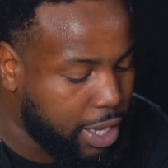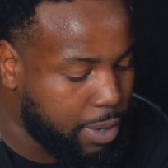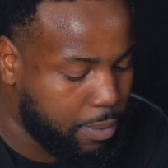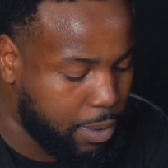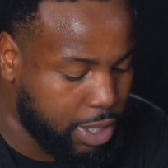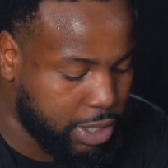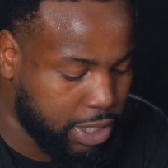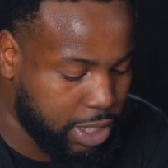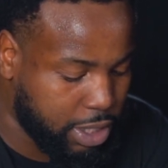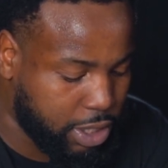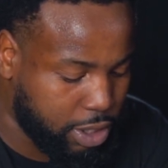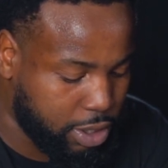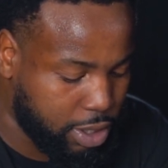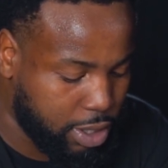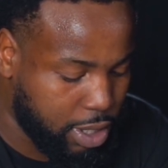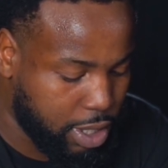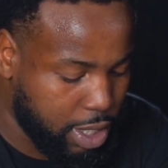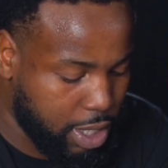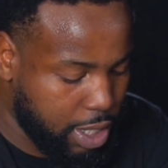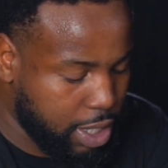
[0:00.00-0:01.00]
Was it your
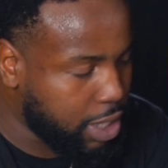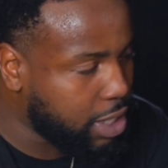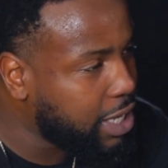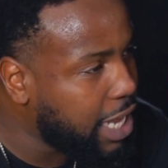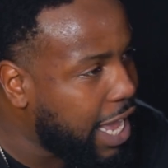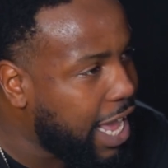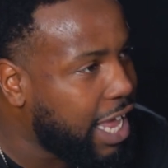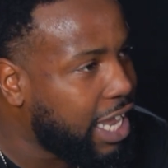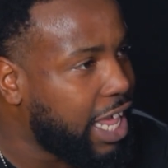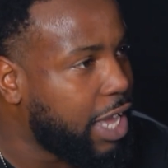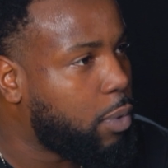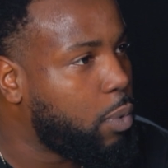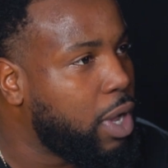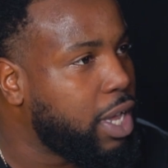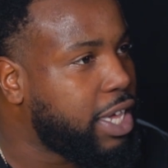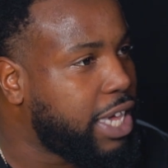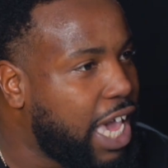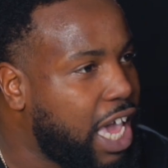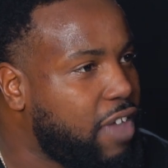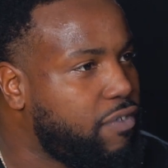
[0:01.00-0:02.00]
dad? Like, what
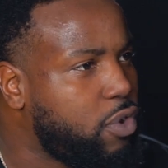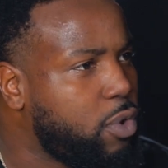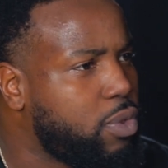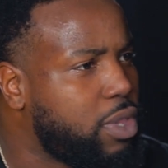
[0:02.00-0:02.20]
gave you